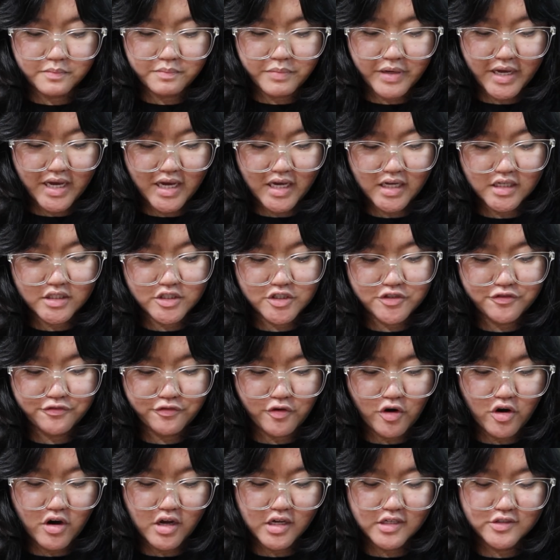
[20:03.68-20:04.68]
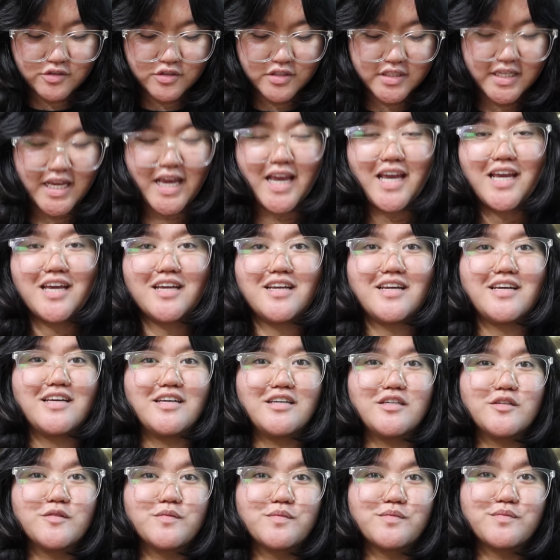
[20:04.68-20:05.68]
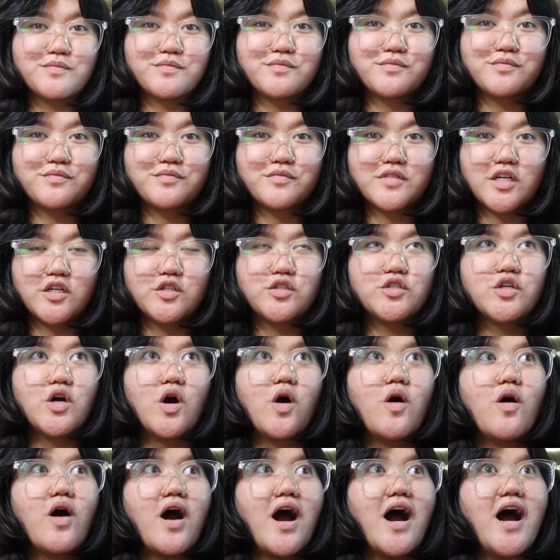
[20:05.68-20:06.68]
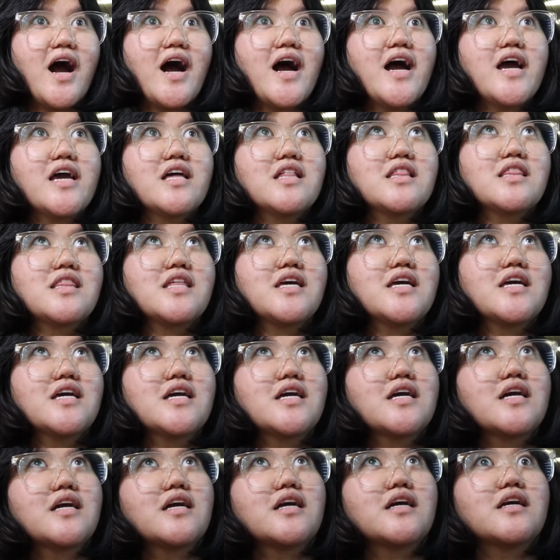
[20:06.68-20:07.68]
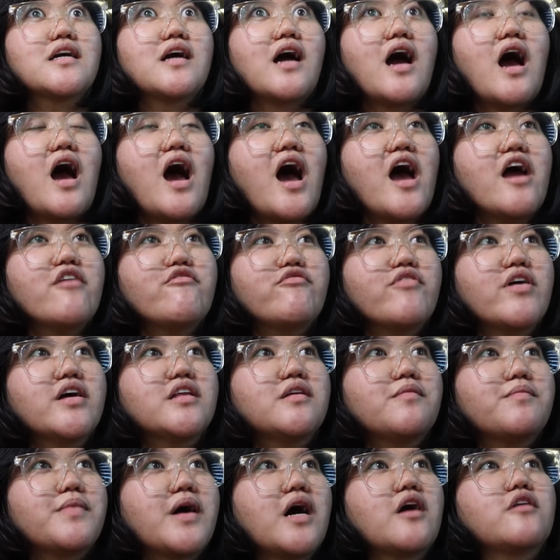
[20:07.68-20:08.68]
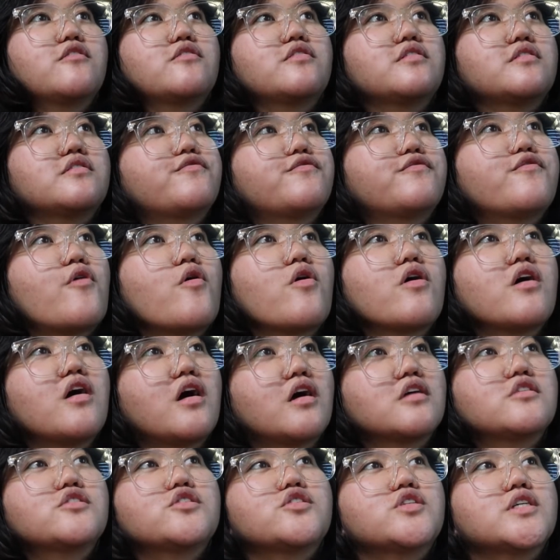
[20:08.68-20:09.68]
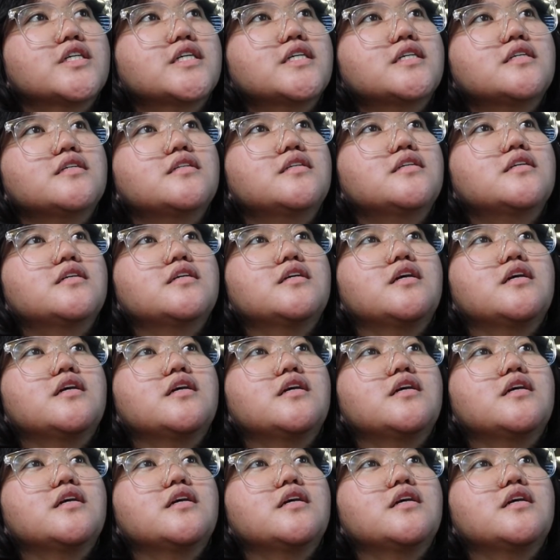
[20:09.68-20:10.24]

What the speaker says: page 480. So, I think I've read about 400